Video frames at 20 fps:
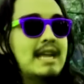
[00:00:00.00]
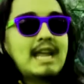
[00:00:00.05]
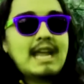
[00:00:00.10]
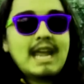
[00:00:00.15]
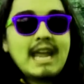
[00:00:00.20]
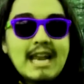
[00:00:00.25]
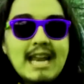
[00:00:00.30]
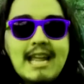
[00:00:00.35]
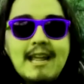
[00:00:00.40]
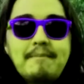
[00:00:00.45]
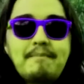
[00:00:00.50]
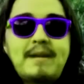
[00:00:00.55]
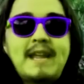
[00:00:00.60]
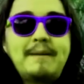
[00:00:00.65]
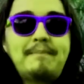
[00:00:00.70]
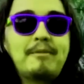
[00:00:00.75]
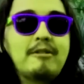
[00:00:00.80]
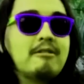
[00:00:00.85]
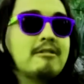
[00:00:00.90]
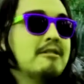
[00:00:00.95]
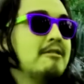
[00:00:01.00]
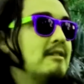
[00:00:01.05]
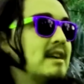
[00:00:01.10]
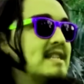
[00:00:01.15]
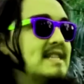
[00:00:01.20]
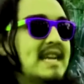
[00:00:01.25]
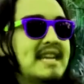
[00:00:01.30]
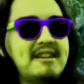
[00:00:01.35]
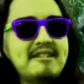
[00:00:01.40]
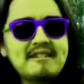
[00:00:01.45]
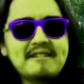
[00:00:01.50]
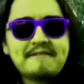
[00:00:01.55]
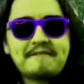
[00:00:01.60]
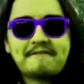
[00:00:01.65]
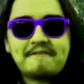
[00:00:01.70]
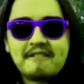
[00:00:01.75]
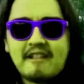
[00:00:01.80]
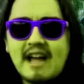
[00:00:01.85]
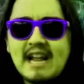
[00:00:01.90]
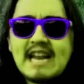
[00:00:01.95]
idiot people who continue to
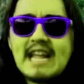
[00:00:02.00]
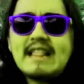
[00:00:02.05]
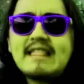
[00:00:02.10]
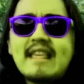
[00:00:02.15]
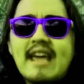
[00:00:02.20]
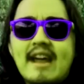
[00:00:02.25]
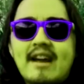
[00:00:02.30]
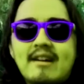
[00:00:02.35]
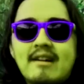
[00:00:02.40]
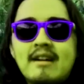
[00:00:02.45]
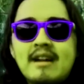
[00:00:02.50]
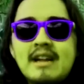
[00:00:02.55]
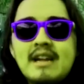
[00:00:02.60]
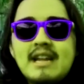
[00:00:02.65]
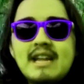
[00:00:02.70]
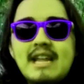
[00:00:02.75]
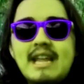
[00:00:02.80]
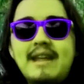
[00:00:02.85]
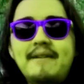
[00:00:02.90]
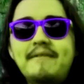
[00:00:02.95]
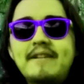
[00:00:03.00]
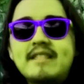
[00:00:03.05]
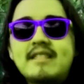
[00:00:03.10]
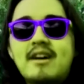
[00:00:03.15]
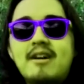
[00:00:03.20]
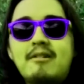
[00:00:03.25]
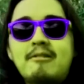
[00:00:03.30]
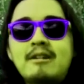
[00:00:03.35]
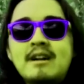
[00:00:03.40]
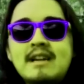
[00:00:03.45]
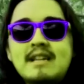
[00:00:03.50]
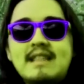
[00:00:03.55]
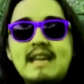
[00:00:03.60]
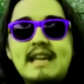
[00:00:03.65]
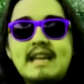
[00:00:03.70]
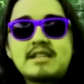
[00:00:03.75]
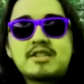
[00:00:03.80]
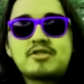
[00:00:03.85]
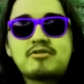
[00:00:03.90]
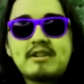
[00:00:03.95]
flood in there, even though they
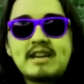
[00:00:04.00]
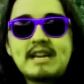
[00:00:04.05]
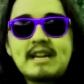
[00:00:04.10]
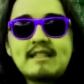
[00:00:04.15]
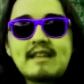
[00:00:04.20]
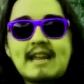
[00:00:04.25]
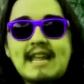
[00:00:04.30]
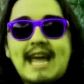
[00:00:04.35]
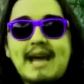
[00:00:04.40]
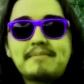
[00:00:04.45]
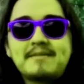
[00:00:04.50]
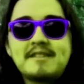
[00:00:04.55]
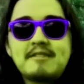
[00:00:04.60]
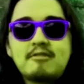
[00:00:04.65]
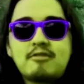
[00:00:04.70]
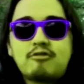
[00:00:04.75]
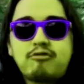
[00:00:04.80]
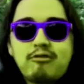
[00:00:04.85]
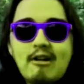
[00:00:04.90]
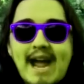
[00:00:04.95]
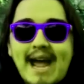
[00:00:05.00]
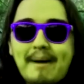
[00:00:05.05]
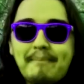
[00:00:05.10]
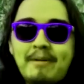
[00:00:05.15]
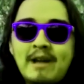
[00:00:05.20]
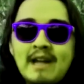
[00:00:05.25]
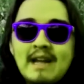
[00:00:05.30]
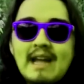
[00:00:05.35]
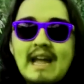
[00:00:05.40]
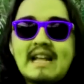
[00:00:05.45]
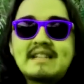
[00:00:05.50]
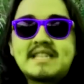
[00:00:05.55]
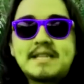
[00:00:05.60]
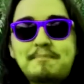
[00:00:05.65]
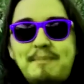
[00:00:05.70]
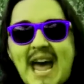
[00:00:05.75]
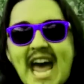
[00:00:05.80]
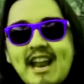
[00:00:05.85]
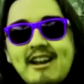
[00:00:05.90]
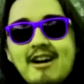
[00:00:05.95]
get treated like absolute crap and
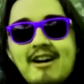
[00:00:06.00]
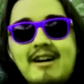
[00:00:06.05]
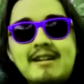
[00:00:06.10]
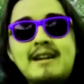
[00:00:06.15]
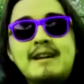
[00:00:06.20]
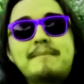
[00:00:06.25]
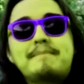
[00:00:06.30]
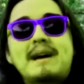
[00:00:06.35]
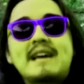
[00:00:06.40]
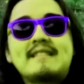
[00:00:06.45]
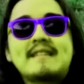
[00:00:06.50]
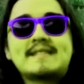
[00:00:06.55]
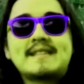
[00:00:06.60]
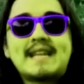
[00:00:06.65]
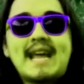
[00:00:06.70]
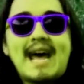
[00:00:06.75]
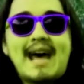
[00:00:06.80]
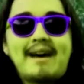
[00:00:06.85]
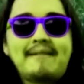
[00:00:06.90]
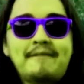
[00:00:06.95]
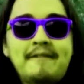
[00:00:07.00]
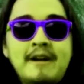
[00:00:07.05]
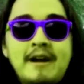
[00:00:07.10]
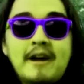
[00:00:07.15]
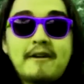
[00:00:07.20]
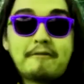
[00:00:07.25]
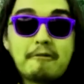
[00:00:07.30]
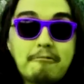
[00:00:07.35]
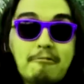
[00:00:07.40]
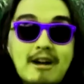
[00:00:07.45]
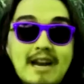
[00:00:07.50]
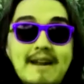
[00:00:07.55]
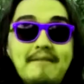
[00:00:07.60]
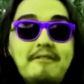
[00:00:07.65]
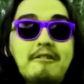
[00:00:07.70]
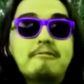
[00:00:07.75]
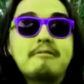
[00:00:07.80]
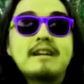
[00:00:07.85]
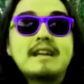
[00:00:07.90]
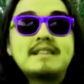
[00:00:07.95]
spat on by the staff. For
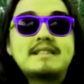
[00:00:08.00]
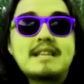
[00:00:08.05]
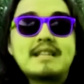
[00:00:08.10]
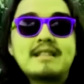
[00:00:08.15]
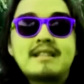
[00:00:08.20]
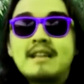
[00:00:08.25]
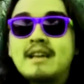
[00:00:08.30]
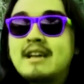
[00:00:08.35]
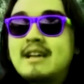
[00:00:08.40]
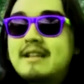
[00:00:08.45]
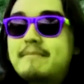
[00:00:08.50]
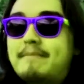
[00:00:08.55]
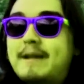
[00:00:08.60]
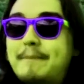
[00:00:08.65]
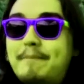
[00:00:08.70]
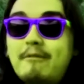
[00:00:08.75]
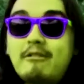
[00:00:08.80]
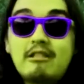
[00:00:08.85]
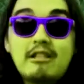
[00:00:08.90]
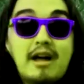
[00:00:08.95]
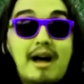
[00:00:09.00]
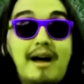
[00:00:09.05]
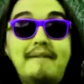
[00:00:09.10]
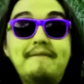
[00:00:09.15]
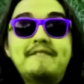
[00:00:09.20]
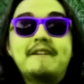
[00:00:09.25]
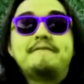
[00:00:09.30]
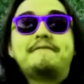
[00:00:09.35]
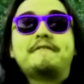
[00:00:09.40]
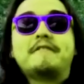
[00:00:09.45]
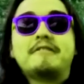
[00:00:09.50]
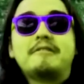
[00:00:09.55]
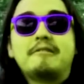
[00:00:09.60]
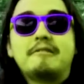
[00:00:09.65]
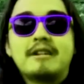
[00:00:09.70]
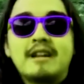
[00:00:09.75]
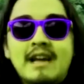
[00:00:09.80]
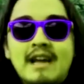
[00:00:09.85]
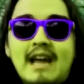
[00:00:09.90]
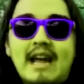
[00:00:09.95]
whatever reason, people love the
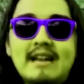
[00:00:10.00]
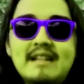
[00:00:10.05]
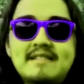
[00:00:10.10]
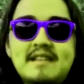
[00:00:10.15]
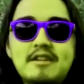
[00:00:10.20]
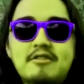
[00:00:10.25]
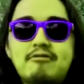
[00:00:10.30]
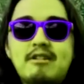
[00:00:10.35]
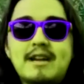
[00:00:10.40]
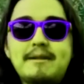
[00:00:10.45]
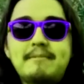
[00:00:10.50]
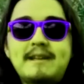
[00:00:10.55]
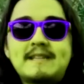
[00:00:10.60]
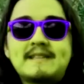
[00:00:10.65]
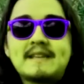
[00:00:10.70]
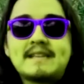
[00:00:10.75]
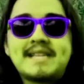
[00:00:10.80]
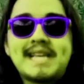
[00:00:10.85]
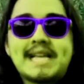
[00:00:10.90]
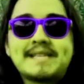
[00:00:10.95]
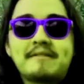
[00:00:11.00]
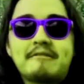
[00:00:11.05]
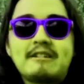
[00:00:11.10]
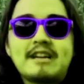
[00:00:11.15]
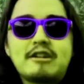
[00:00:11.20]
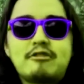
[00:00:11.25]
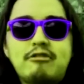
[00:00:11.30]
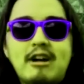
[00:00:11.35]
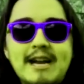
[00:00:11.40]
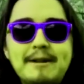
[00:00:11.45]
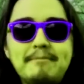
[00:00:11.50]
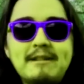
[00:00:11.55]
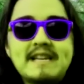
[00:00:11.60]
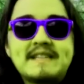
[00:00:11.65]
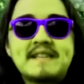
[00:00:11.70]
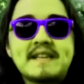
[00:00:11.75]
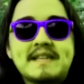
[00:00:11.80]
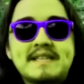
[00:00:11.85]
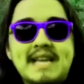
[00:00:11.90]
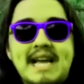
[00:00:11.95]
food, and it's incredibly
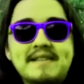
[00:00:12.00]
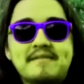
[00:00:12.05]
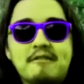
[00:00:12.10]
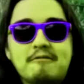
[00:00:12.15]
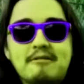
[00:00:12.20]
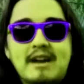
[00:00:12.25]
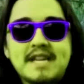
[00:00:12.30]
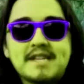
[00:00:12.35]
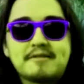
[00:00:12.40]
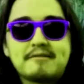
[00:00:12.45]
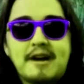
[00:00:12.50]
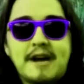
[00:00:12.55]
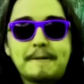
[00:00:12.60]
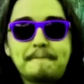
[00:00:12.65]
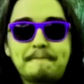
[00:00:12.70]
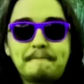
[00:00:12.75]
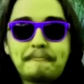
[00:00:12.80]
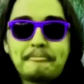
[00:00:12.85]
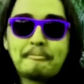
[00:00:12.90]
successful restaurant,